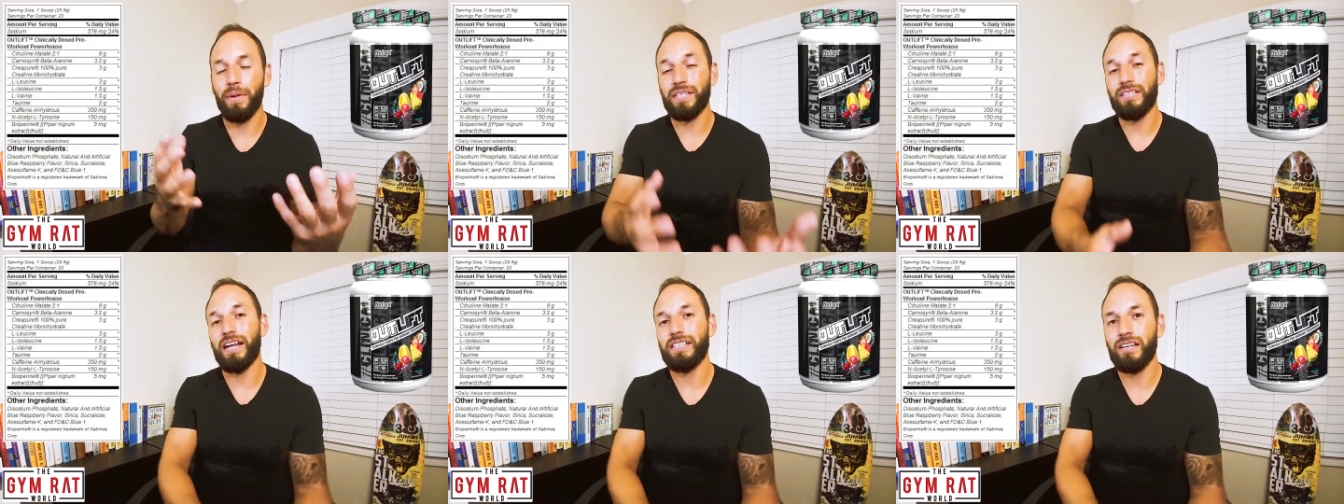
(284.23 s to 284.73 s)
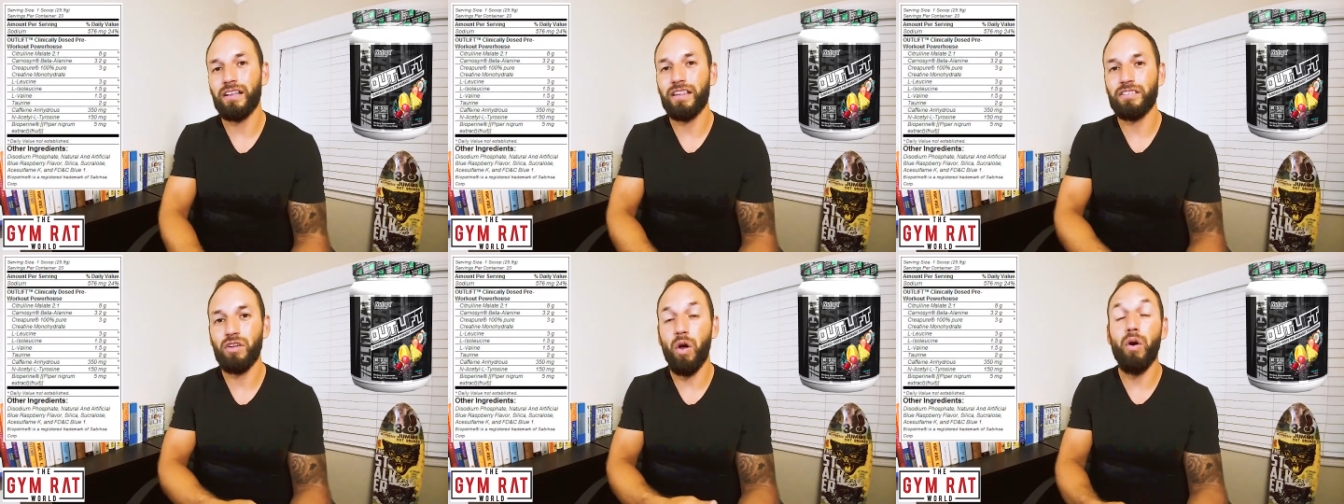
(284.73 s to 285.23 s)
because I
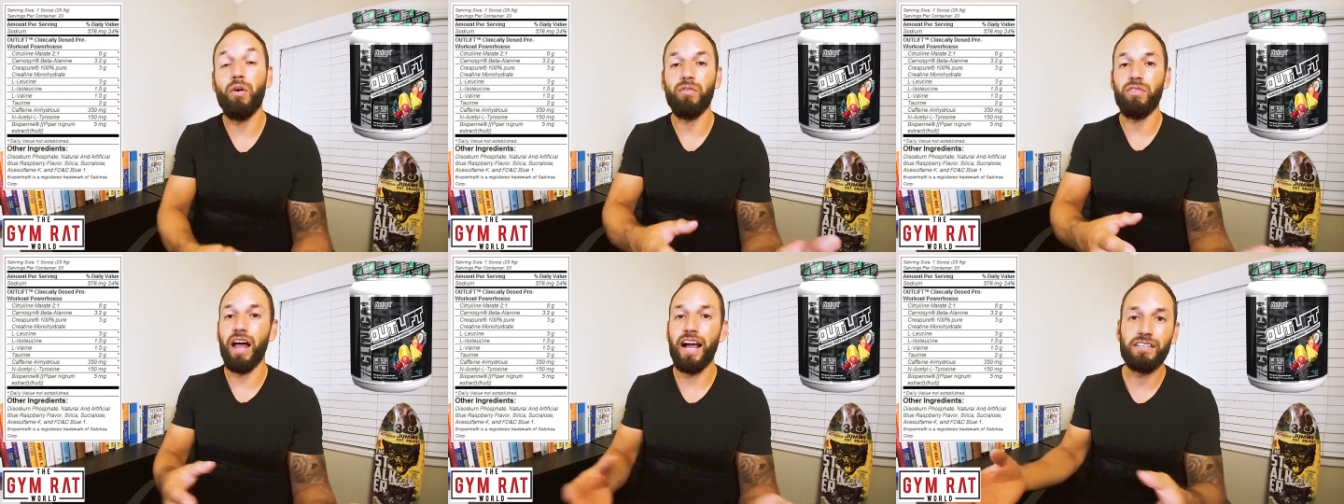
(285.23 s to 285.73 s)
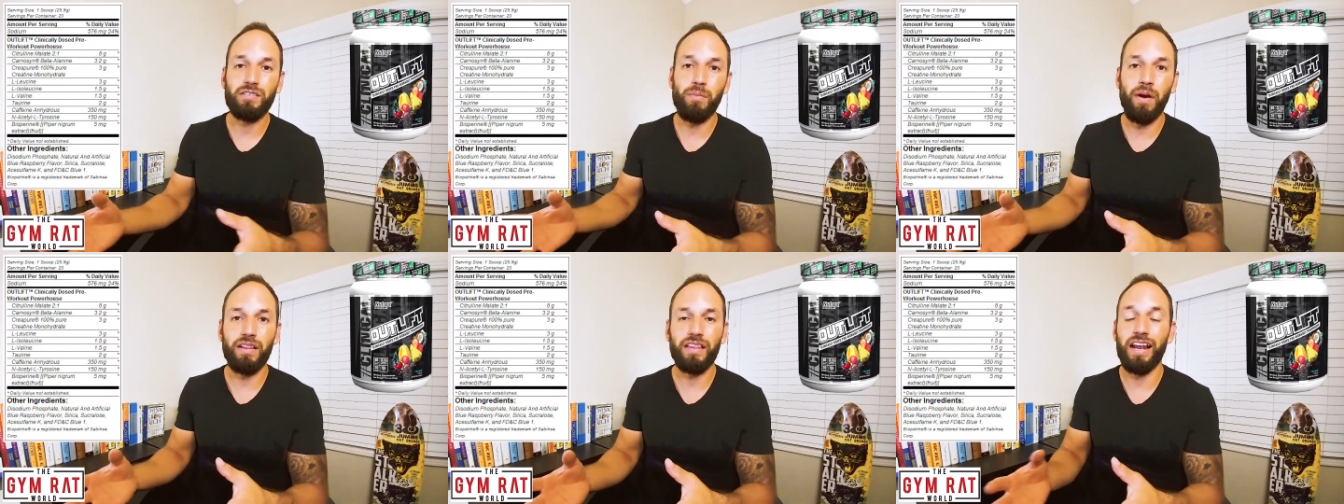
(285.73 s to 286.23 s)
took this all
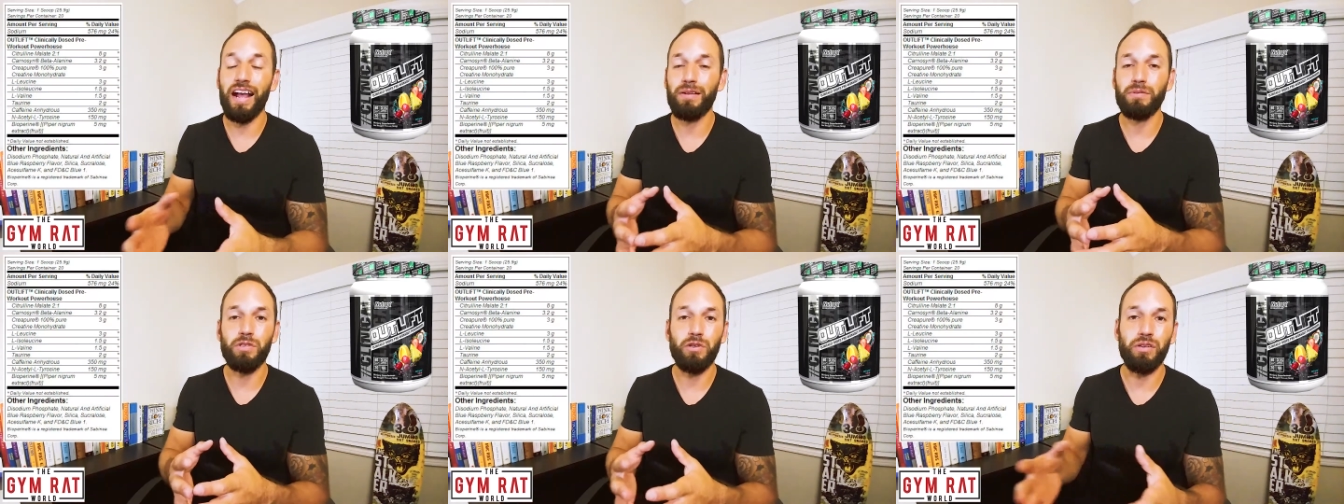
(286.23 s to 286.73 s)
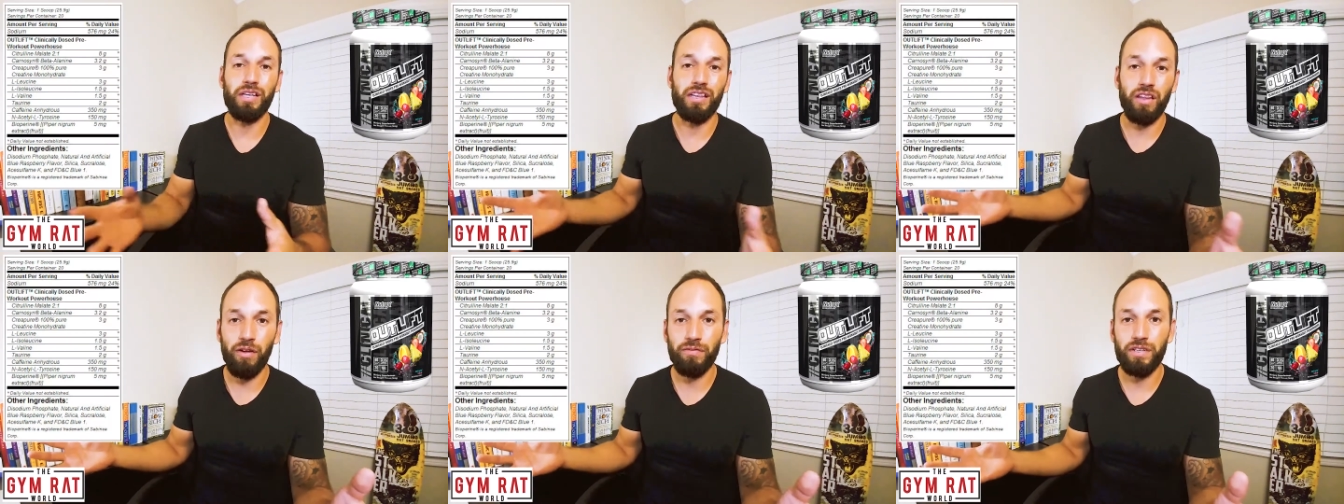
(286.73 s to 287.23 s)
last month and I absolutely
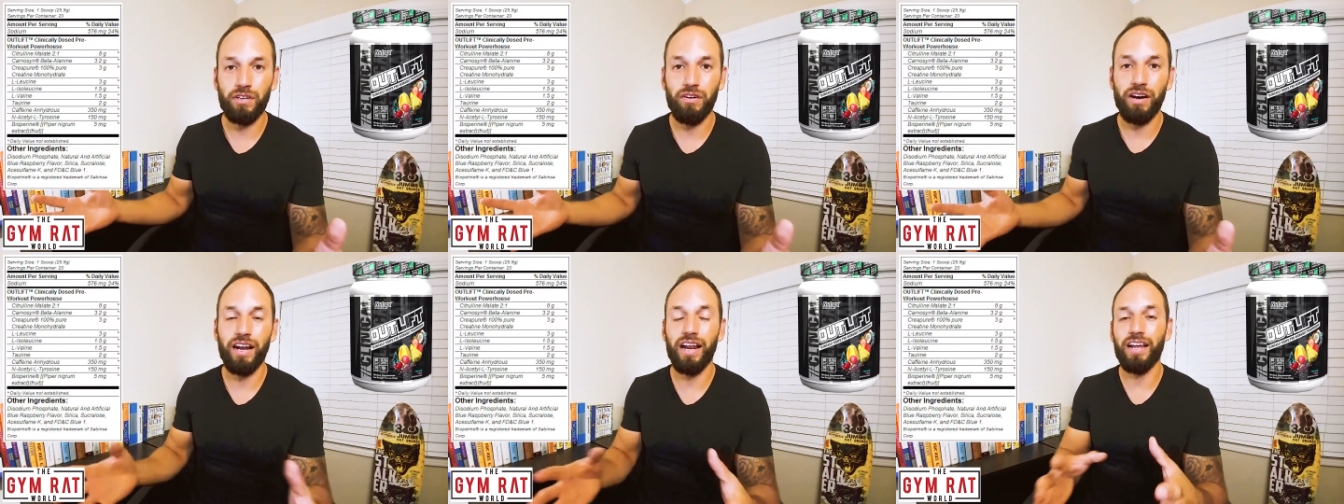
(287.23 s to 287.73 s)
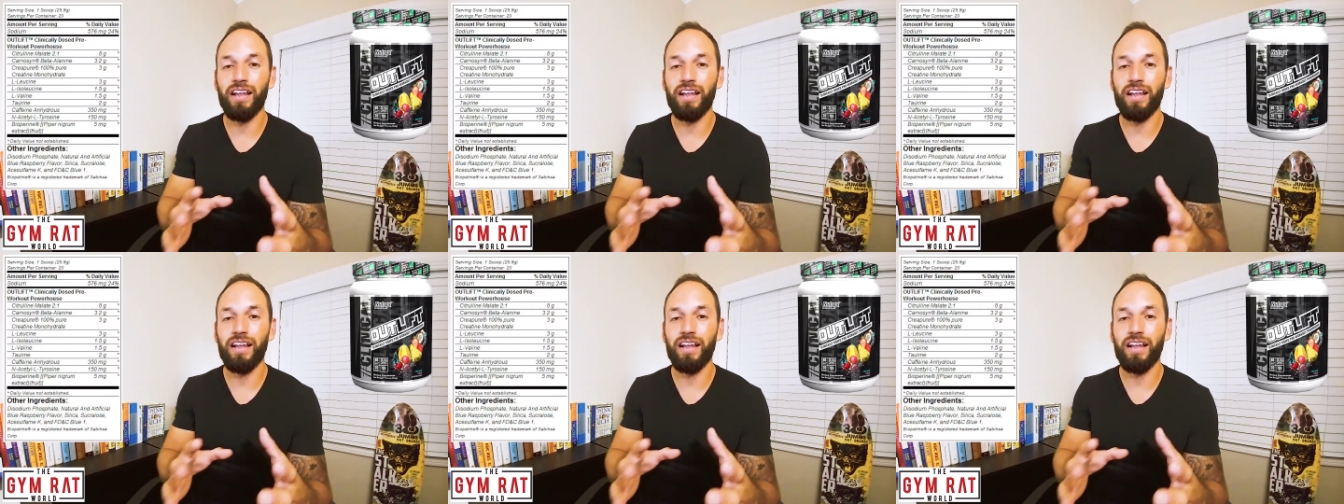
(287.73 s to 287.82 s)
loved it, right?